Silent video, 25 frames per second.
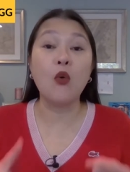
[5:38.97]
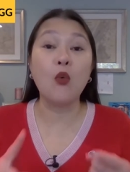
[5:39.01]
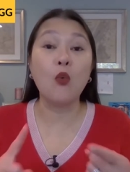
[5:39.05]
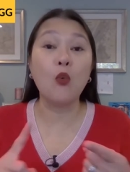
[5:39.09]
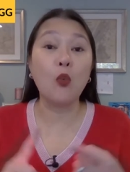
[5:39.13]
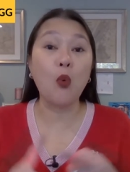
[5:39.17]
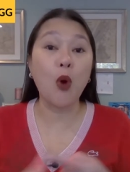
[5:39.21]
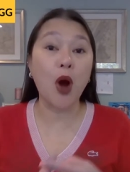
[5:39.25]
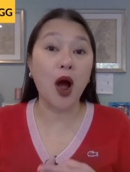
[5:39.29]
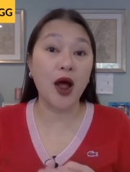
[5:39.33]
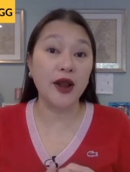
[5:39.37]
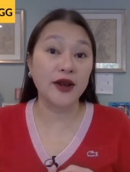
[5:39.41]

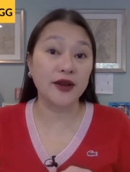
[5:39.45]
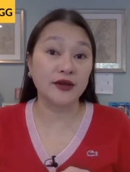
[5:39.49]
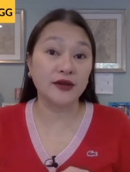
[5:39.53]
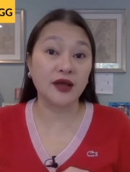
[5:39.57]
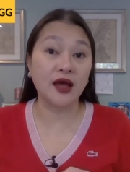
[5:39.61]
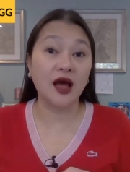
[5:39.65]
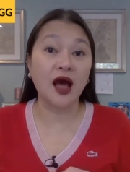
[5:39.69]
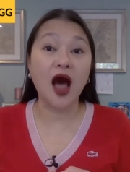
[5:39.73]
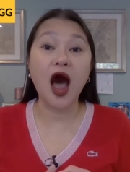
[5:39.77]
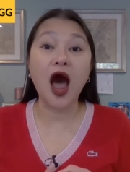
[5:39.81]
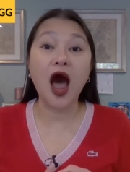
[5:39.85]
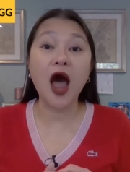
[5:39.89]
One,
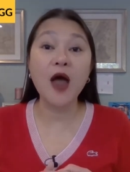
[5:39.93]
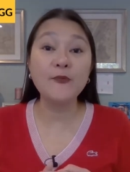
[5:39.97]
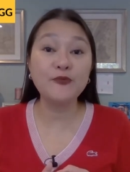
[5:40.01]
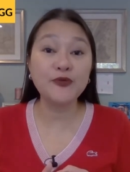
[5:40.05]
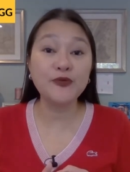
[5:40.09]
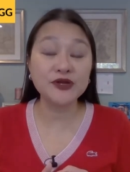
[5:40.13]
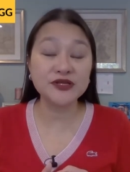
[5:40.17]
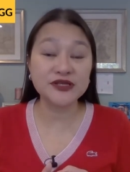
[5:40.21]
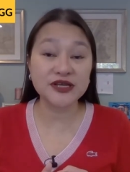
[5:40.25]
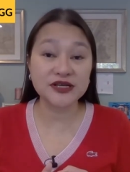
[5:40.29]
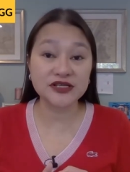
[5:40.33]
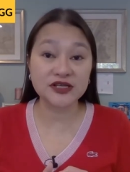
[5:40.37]

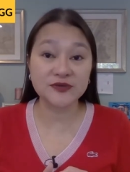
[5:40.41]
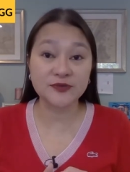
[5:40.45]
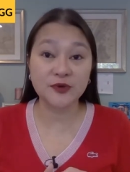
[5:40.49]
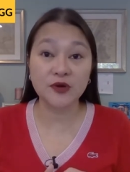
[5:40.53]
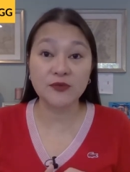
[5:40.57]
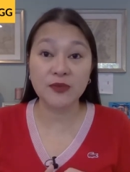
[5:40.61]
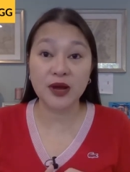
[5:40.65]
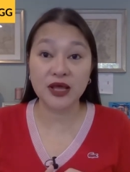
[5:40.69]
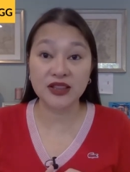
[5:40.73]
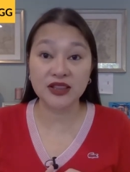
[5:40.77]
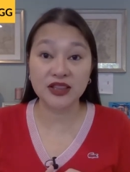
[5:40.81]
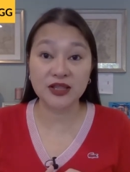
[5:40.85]

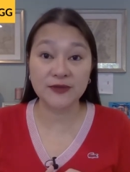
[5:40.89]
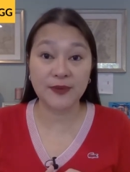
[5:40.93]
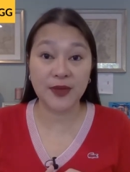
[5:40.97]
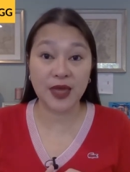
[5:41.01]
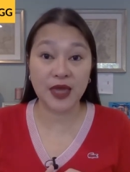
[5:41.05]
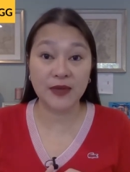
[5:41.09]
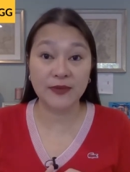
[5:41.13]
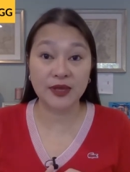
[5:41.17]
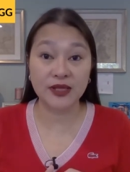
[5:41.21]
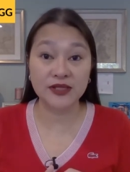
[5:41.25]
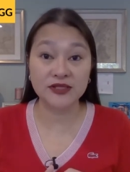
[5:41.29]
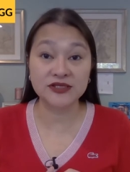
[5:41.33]
unpredictable monthly
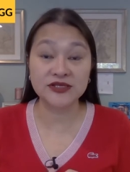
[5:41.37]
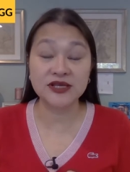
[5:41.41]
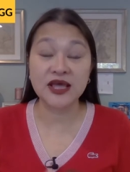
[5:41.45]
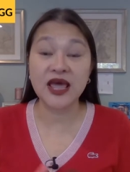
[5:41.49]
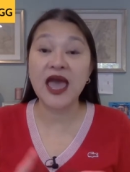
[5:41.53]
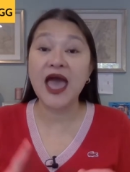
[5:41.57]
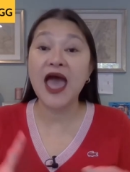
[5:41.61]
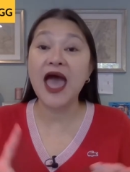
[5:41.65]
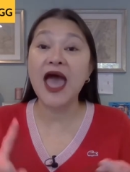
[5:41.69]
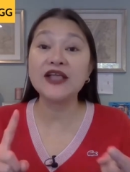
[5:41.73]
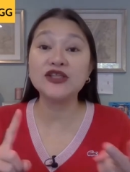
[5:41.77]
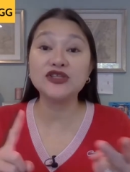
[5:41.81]
payments
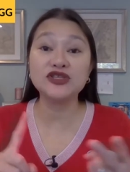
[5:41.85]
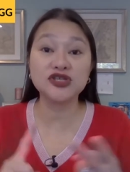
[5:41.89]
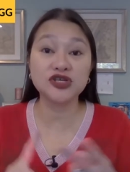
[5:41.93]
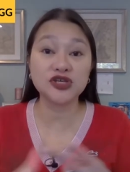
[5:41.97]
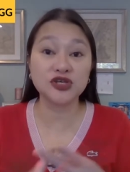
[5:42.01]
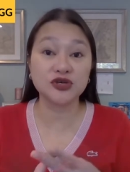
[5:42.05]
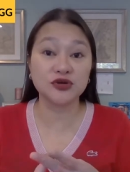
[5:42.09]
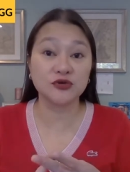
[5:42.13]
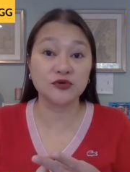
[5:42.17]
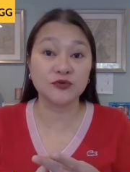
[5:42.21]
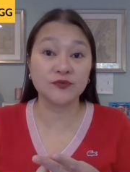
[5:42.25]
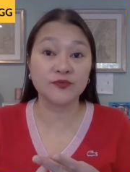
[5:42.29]
and
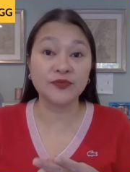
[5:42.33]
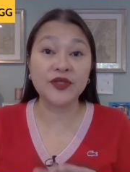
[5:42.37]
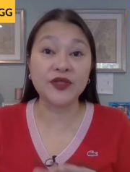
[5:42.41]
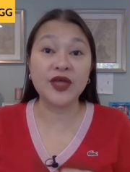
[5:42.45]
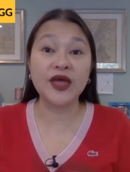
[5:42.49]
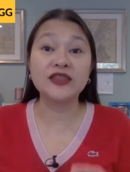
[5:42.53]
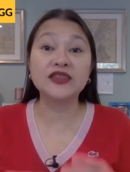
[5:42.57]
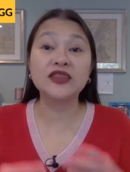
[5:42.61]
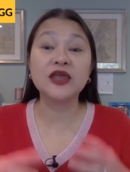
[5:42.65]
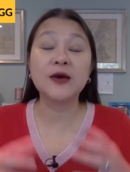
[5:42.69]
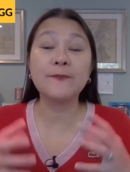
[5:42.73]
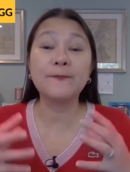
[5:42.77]
two,
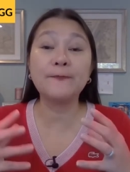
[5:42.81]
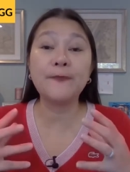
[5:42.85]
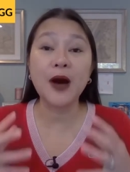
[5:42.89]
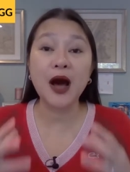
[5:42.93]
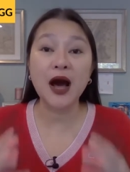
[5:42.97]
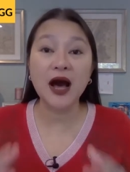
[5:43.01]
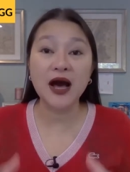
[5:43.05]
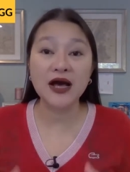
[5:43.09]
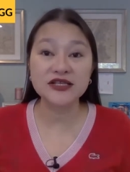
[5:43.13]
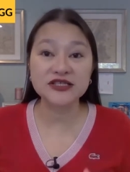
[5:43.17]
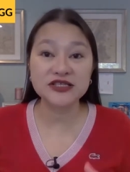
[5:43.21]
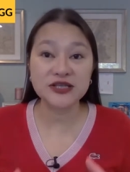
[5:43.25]
the
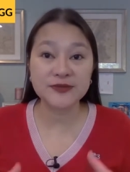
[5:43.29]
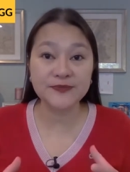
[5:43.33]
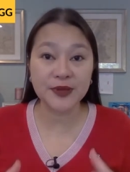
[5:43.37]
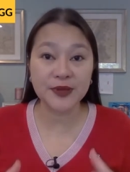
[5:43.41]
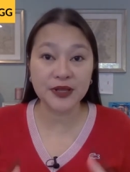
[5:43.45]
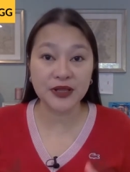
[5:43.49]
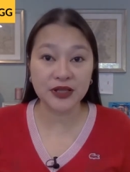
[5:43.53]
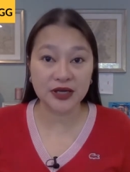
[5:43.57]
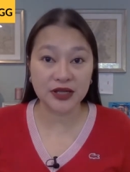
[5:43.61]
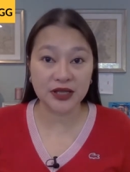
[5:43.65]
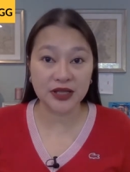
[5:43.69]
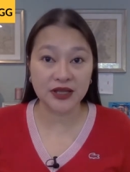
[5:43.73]

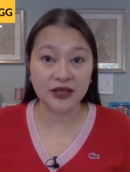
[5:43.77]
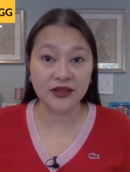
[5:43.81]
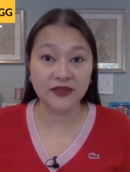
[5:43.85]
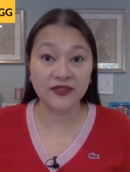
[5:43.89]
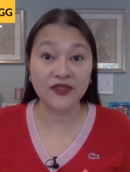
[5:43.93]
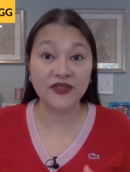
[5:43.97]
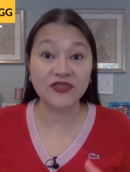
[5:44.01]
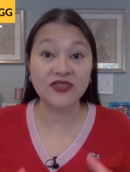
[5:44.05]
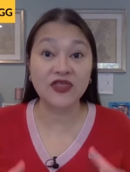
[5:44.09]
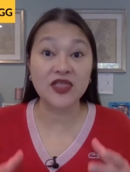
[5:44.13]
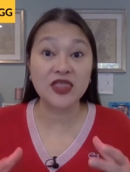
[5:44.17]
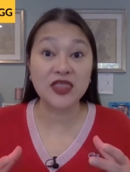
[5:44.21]
possibility
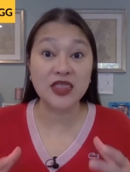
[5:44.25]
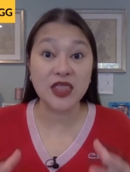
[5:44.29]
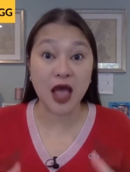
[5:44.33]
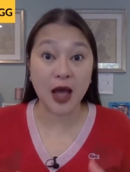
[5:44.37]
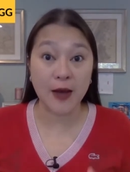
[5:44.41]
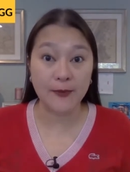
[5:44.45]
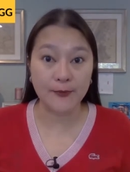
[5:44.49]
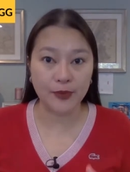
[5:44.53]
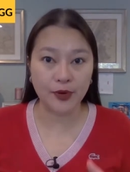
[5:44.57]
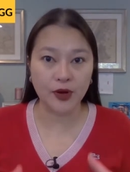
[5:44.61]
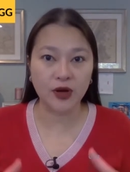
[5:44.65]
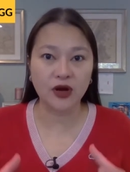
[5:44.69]
that the
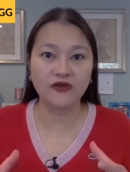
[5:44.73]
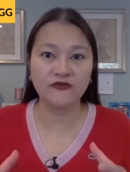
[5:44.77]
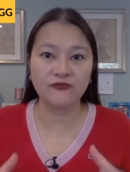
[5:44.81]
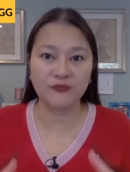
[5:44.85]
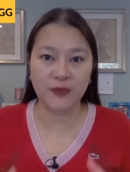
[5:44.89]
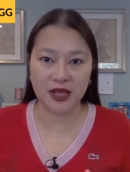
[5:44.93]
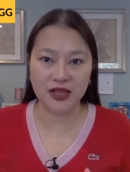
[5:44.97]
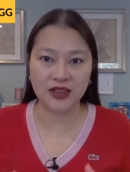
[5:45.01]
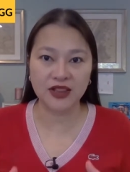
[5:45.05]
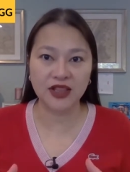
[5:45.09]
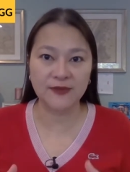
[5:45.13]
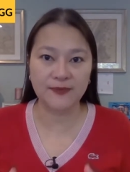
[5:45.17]
number of
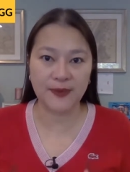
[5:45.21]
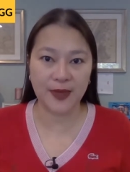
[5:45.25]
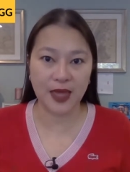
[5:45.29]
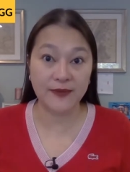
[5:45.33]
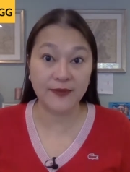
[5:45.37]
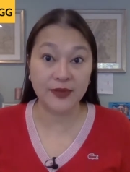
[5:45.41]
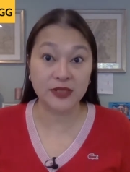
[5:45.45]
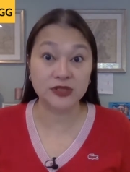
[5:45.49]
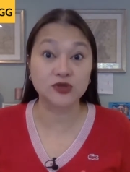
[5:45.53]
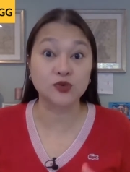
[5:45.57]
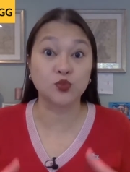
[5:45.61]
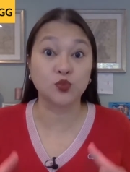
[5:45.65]
monthly
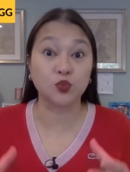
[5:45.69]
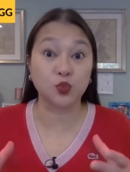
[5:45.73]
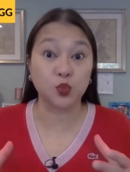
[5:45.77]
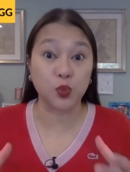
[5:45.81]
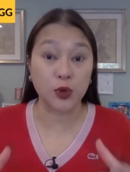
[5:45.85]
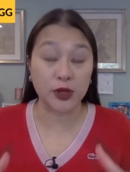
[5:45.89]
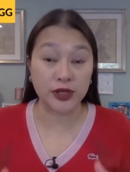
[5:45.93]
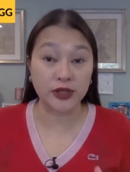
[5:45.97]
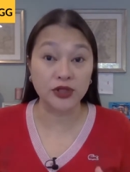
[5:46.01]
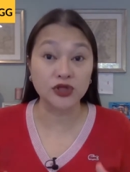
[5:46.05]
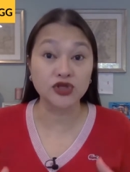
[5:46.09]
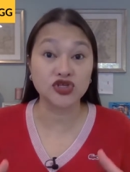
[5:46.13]
payments
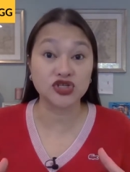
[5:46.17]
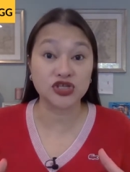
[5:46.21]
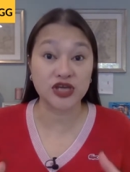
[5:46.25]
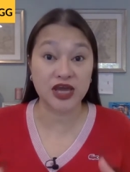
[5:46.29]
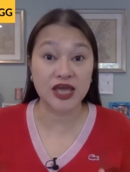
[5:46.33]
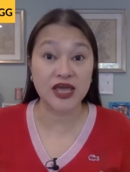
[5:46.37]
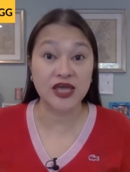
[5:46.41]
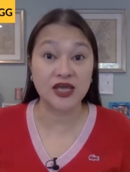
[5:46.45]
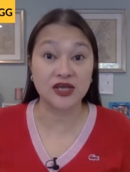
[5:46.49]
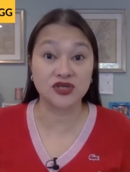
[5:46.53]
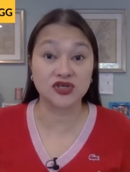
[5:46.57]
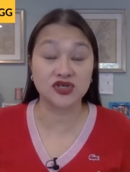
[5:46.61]
will
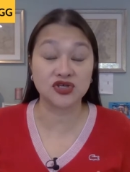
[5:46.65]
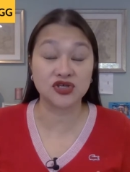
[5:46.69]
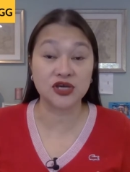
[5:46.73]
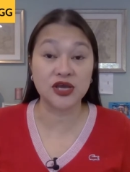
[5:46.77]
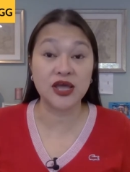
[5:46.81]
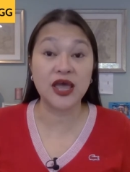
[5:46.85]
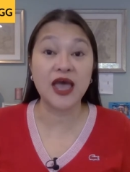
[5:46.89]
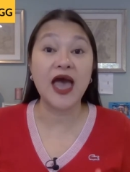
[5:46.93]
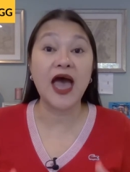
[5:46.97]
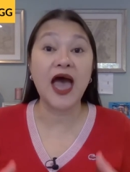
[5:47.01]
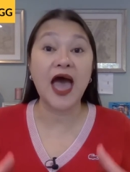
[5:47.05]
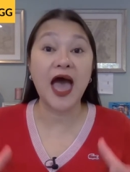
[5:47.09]
change
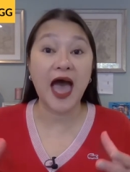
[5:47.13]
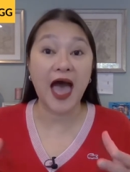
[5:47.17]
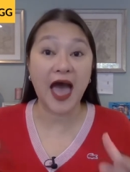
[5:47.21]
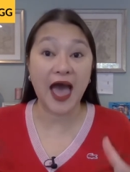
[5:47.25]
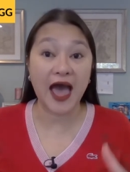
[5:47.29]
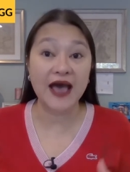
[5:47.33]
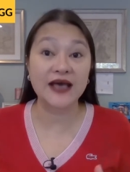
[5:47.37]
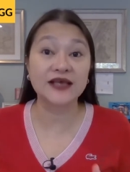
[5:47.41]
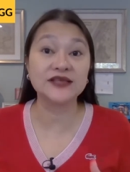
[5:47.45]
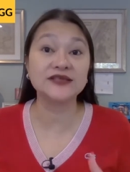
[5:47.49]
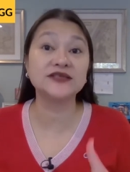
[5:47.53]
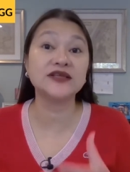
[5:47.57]

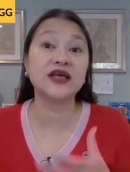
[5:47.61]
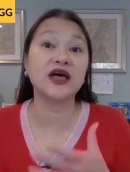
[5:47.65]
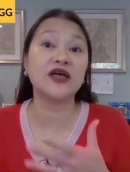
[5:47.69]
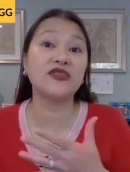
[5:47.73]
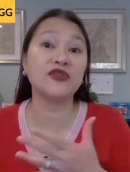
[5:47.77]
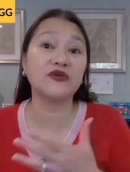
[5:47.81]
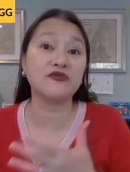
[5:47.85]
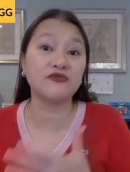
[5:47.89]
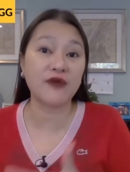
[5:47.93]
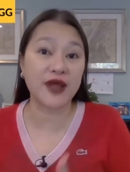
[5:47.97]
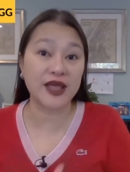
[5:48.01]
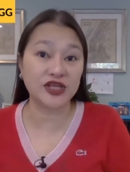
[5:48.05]
as
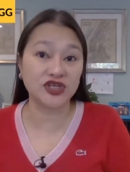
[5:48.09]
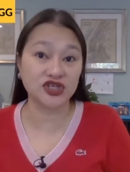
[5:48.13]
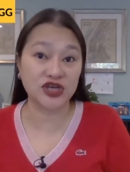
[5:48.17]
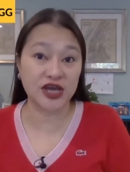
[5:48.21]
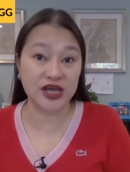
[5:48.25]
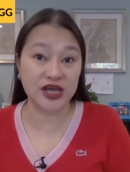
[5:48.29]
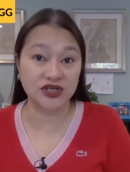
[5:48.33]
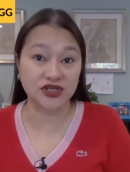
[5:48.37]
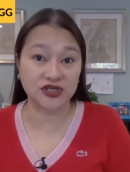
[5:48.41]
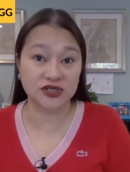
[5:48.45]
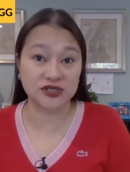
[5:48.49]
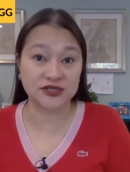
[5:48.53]
the rate
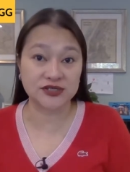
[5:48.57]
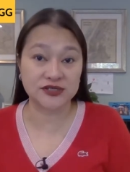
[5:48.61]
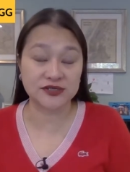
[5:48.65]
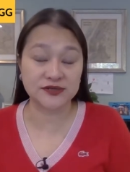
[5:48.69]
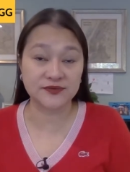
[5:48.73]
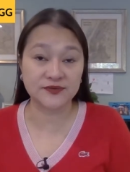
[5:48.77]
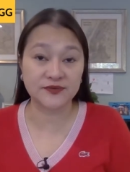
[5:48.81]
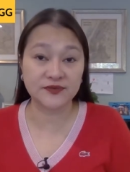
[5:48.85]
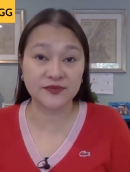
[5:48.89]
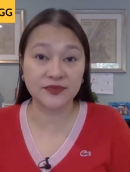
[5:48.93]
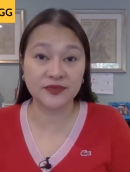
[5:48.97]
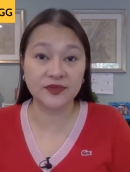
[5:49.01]
changes.
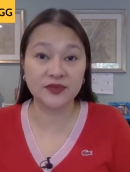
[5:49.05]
